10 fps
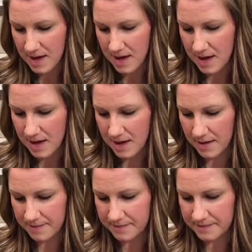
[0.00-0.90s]

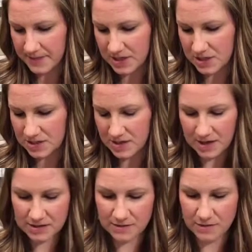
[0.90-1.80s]
and just
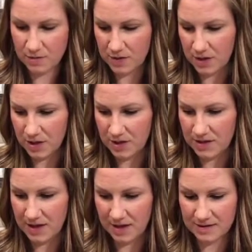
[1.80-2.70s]
lots of really good
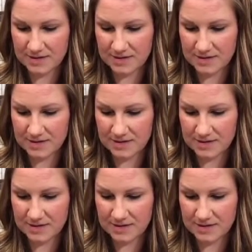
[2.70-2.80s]
things.